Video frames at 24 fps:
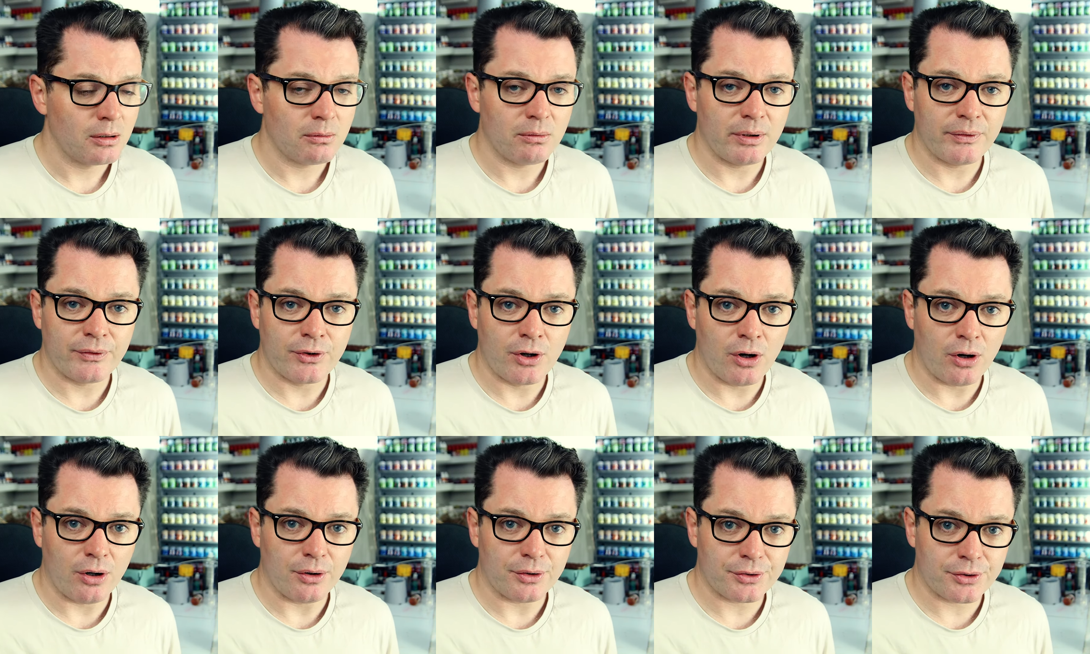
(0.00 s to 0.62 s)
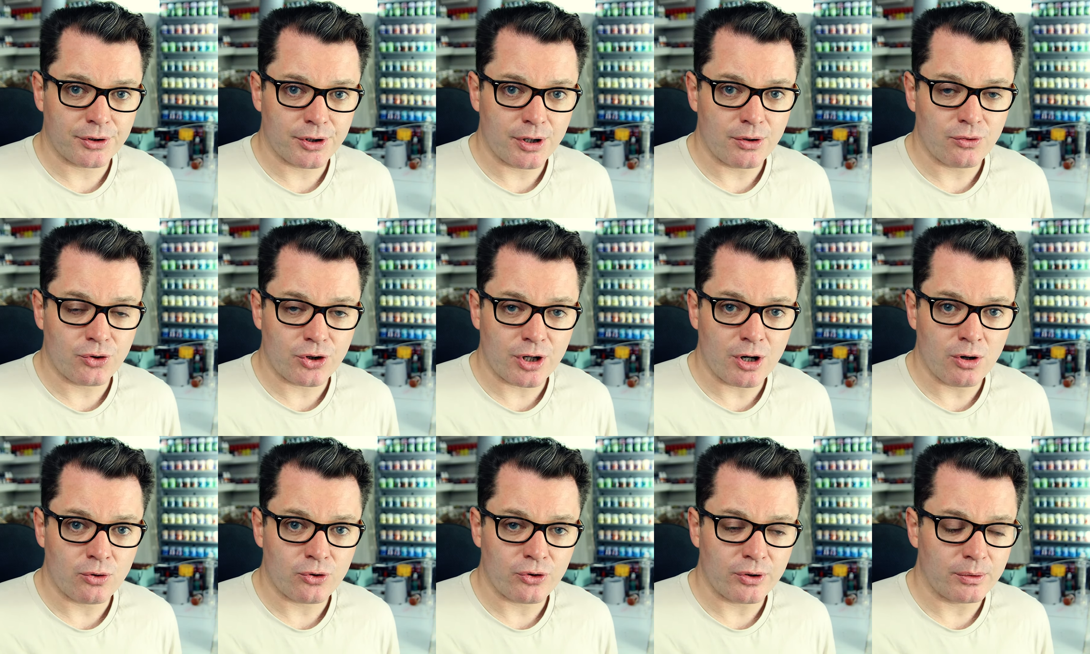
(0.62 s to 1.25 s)
We've got two
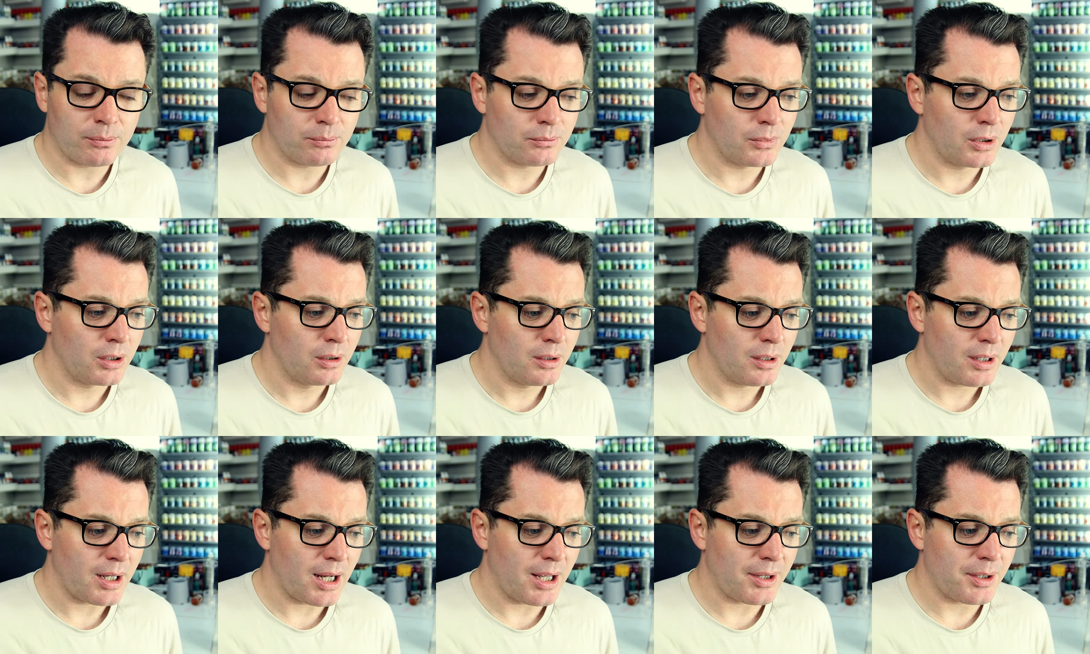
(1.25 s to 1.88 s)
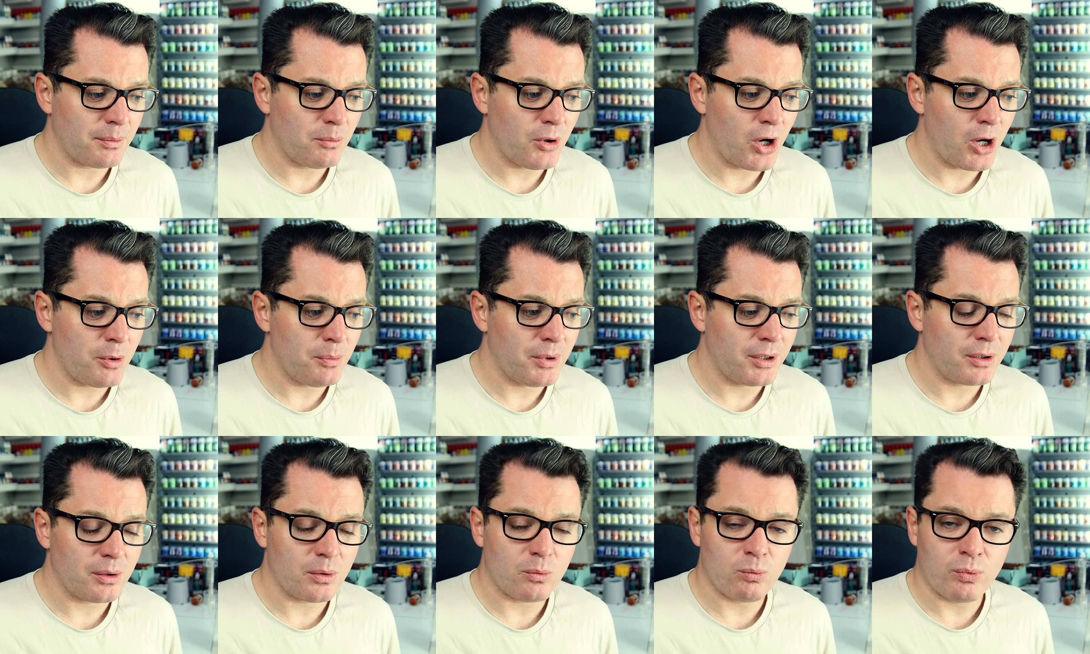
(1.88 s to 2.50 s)
children at the
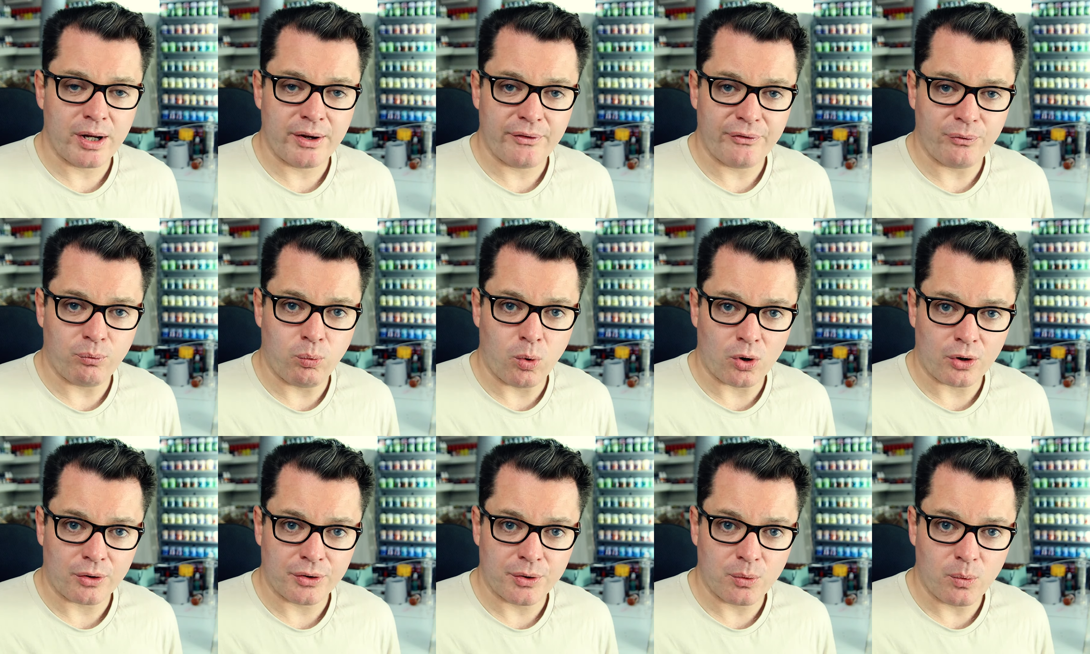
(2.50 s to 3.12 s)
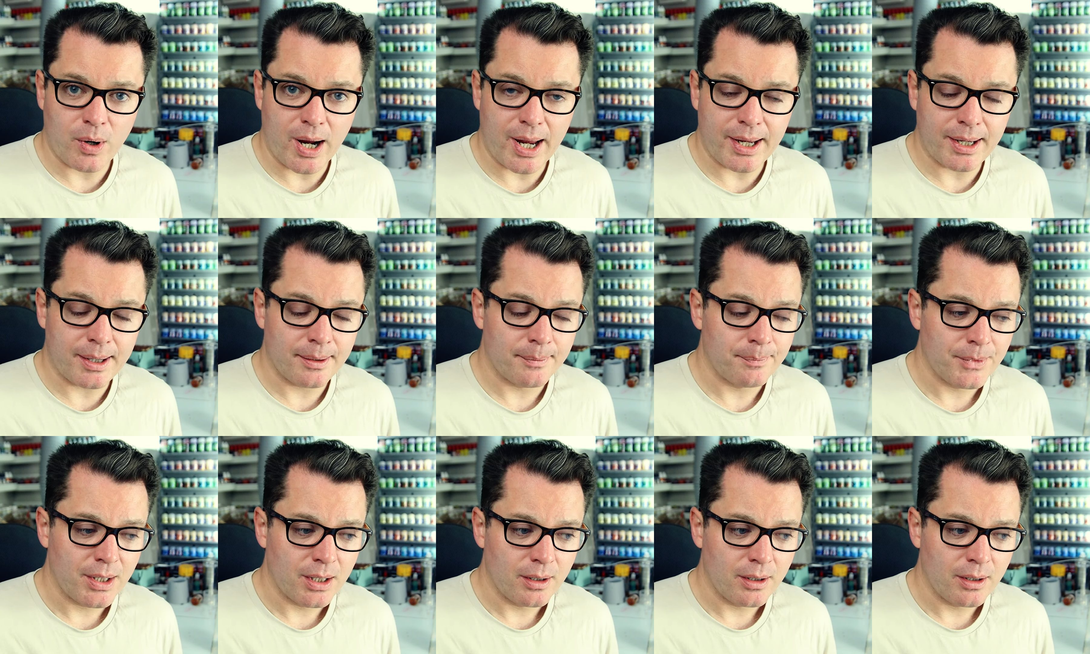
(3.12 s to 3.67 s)
moment, with one on the way.